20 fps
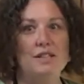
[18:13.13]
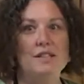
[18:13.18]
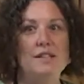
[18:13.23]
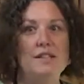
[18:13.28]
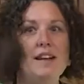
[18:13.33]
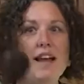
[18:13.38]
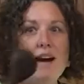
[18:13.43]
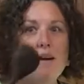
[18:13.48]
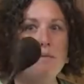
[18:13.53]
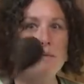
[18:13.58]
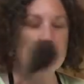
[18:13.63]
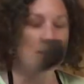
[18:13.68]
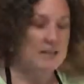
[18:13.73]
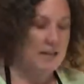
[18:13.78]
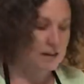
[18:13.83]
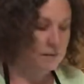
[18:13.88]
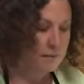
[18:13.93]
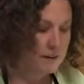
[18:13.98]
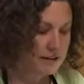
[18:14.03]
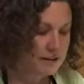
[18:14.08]
Now I'm going to
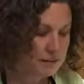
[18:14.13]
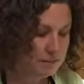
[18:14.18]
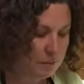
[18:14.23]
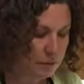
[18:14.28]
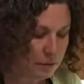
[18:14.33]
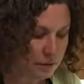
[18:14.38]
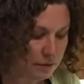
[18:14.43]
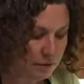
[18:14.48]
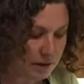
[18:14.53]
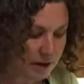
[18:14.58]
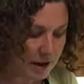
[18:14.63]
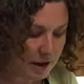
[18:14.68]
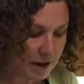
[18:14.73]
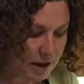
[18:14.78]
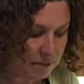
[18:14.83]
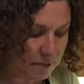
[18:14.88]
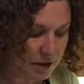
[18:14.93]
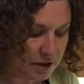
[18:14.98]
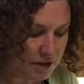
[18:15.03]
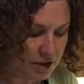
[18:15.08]
take my spoon and I'm
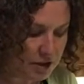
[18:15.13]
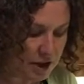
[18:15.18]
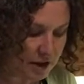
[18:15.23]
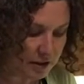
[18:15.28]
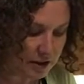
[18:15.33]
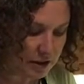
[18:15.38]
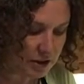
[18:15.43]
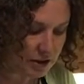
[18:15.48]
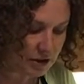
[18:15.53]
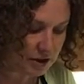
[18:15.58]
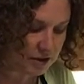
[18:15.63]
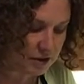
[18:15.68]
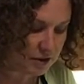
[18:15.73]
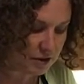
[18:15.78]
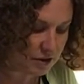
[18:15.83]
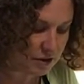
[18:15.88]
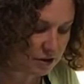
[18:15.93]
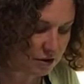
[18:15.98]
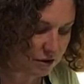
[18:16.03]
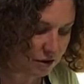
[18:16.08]
going to gently
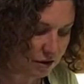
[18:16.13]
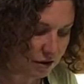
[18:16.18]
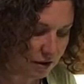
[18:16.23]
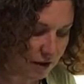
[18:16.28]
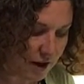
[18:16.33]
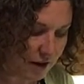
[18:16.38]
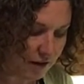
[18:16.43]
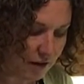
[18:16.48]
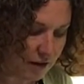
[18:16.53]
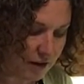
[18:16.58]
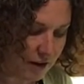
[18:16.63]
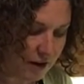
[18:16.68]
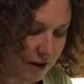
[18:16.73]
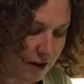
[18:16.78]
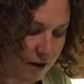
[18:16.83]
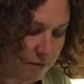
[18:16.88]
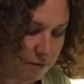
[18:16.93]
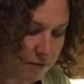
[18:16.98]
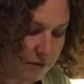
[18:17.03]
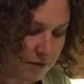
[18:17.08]
just stir everything
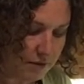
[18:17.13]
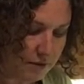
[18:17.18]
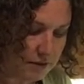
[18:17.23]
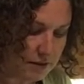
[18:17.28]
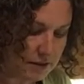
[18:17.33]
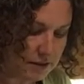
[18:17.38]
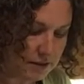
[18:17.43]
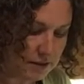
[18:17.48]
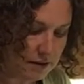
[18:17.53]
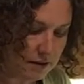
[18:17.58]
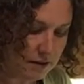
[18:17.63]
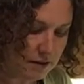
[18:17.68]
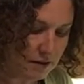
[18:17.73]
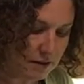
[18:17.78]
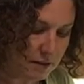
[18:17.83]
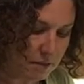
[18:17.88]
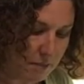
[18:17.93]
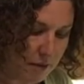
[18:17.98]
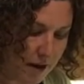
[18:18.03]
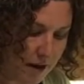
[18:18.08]
up that was in
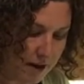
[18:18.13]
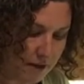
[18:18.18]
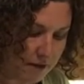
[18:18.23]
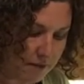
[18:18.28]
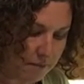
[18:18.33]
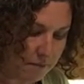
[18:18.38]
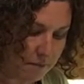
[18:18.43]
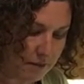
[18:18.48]
the bottom.